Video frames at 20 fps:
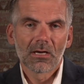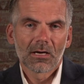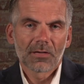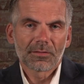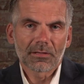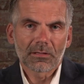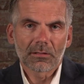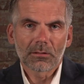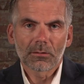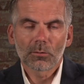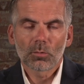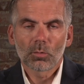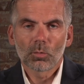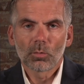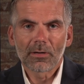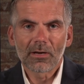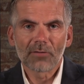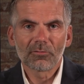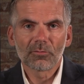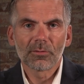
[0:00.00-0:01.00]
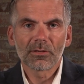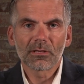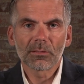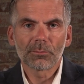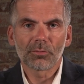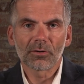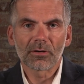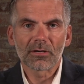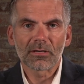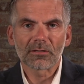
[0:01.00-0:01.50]
I think when everybody
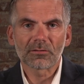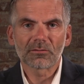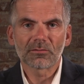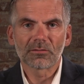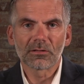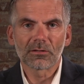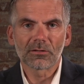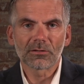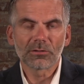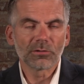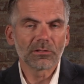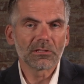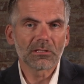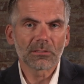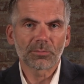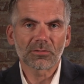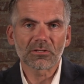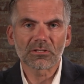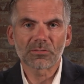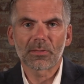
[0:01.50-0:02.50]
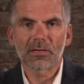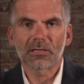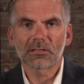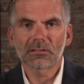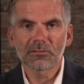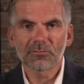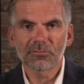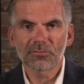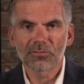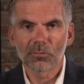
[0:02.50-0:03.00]
brings their unique
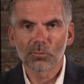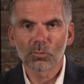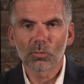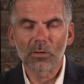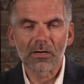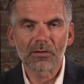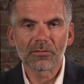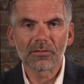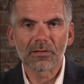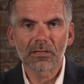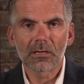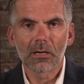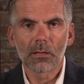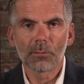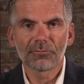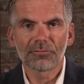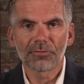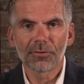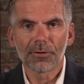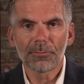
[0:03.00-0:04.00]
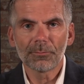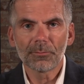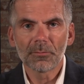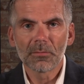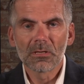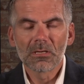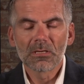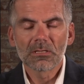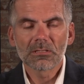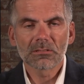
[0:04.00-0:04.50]
perspectives from where they come from,
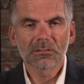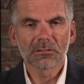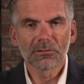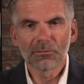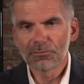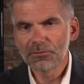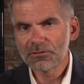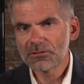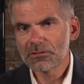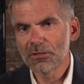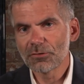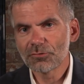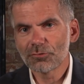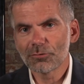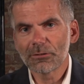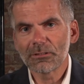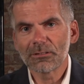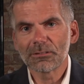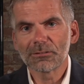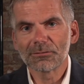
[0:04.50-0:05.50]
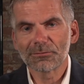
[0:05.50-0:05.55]
you know, this country